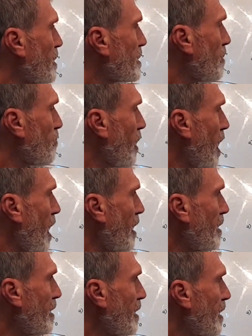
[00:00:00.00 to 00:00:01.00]

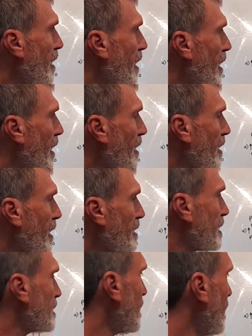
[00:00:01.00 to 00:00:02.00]
supply
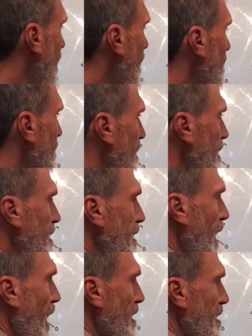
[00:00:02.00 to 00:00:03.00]
increases. This
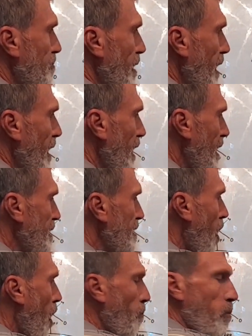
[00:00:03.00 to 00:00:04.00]
case B is the
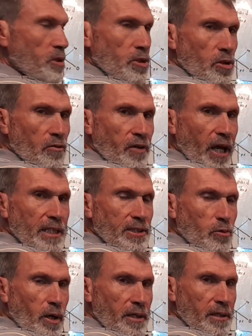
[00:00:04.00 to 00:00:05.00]
opposite of case
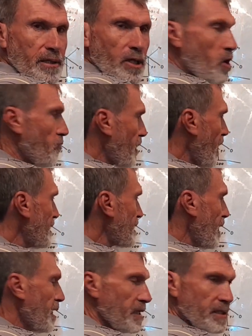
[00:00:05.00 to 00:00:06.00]

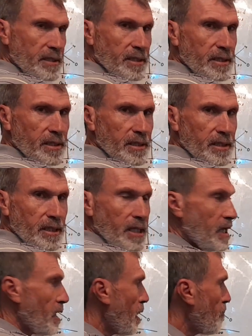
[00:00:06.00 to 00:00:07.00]
A.
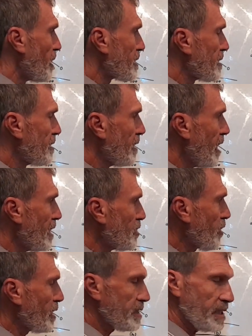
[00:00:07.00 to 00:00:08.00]
But as you
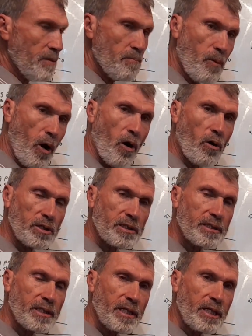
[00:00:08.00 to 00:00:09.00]
can see, both
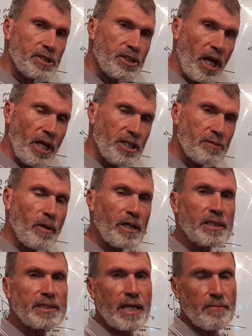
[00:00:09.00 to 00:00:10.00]
changes by
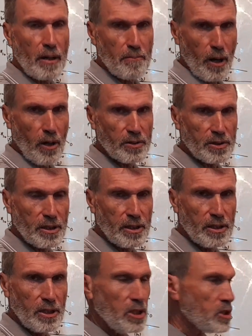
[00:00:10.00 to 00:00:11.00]
the same
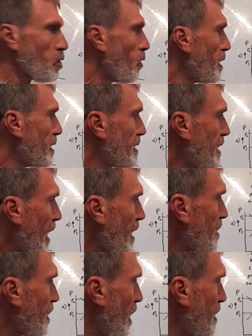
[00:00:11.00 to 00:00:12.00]
amount. So in the
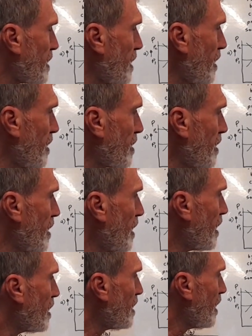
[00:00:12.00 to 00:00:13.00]
second case here,
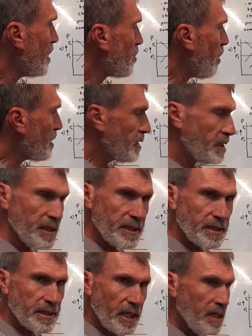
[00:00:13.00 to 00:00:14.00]
the quantity is the
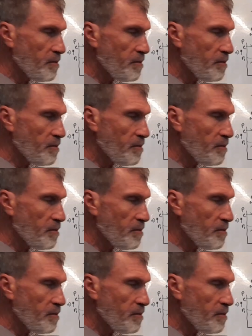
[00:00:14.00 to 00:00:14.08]
same,